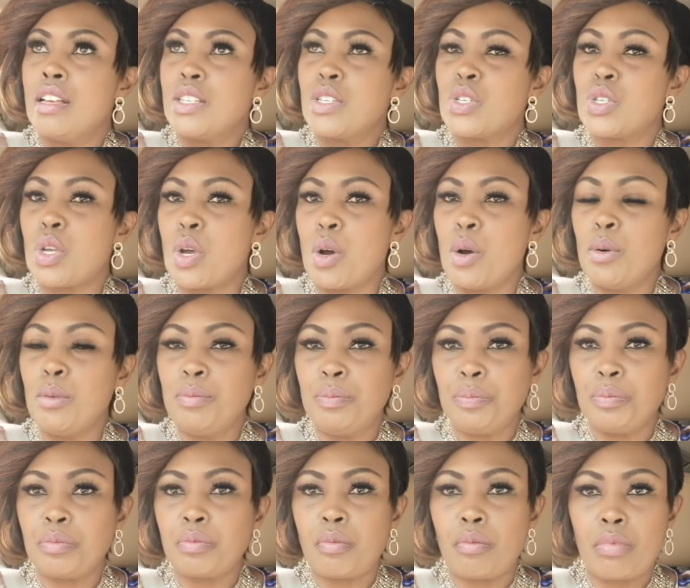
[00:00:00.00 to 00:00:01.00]
So
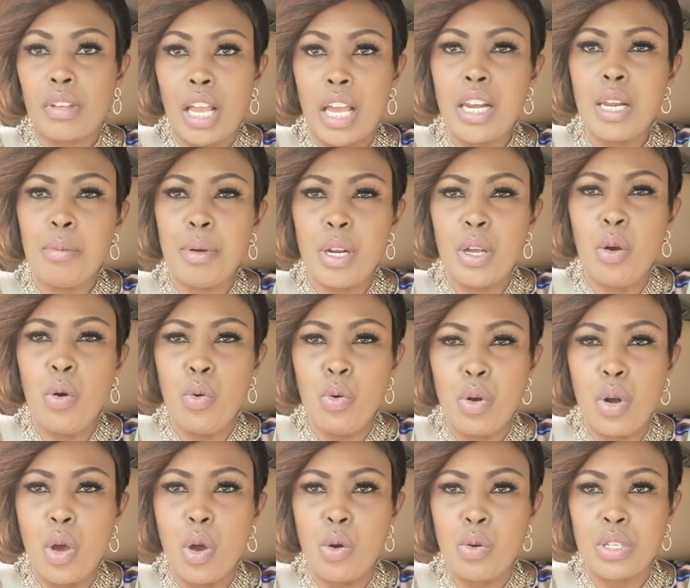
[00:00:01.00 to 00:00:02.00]
anybody who
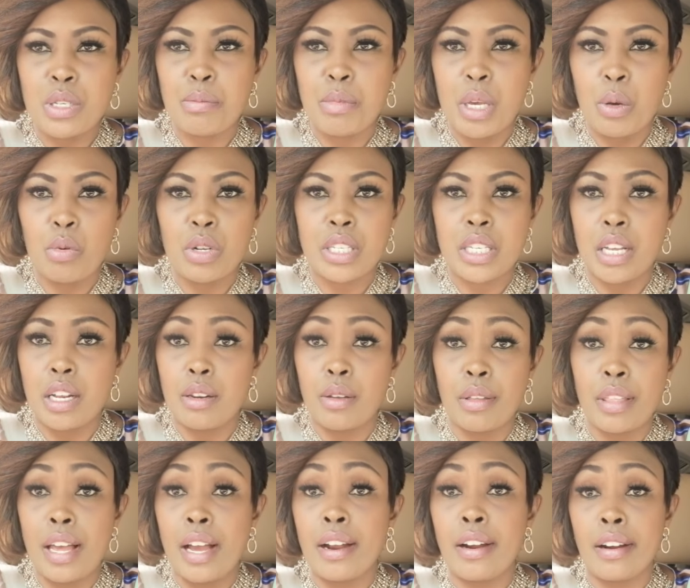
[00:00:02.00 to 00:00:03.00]
knows me will tell
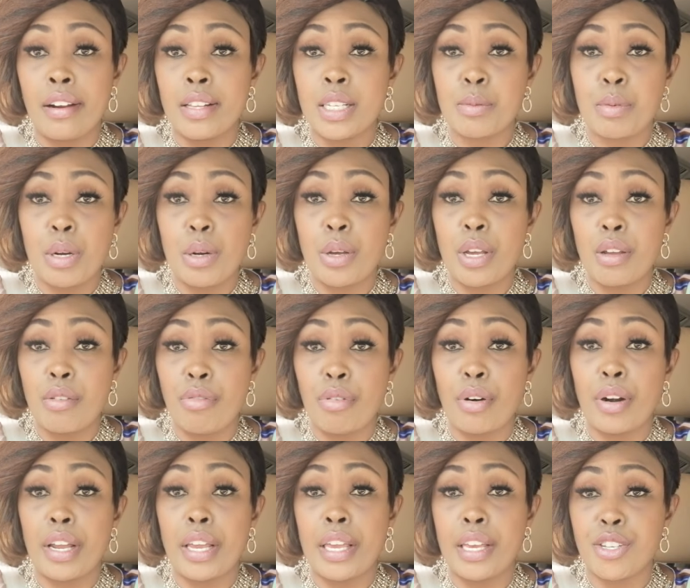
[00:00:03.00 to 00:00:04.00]
you that girl's been looking
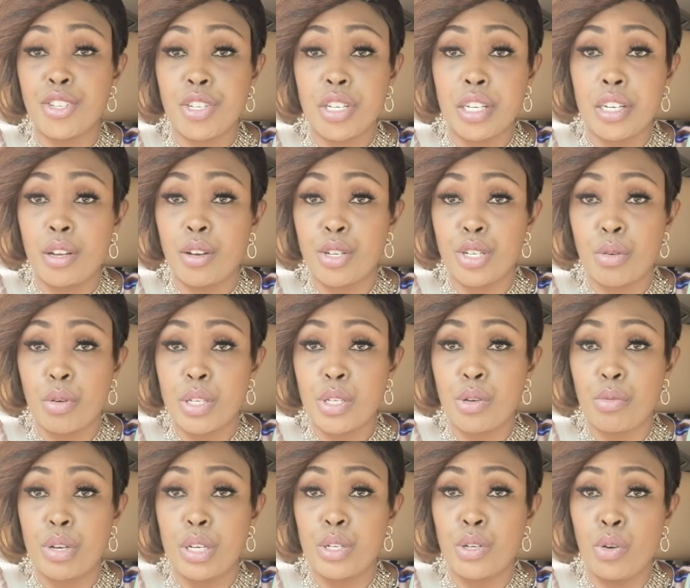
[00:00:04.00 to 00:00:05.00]
for a kitchen because she
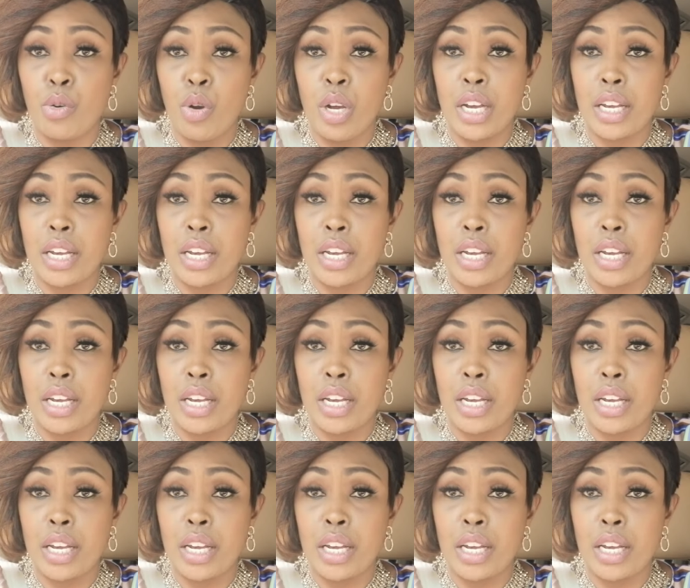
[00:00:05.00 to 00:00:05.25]
wants to redo